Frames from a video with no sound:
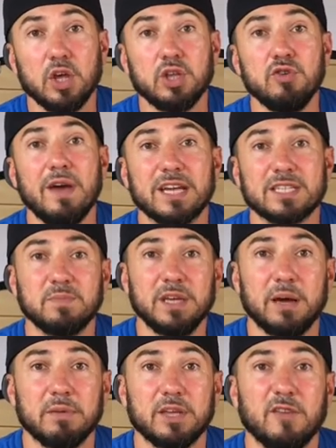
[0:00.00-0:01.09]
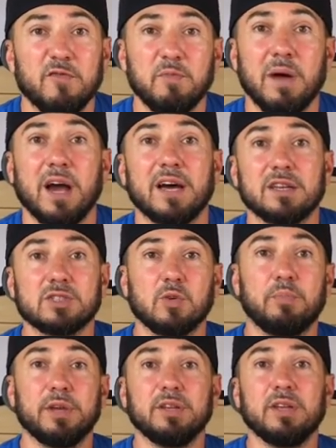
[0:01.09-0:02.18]
You ask me, I'm gonna give you my honest
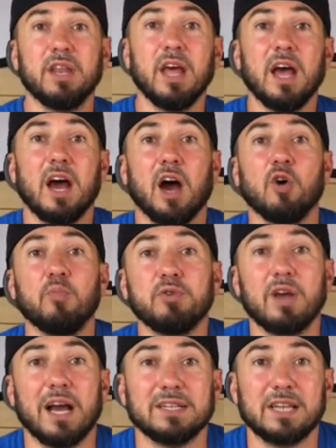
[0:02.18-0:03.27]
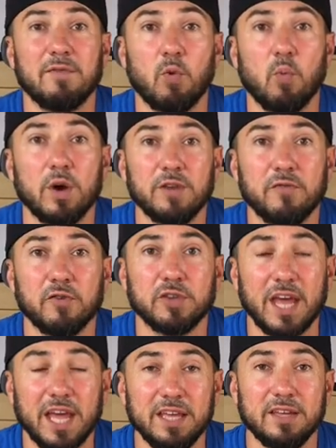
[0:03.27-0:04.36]
opinion. I hope you guys have a wonderful
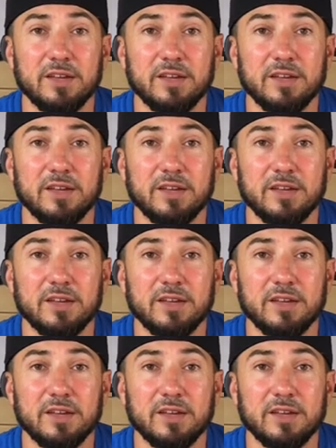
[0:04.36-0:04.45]
day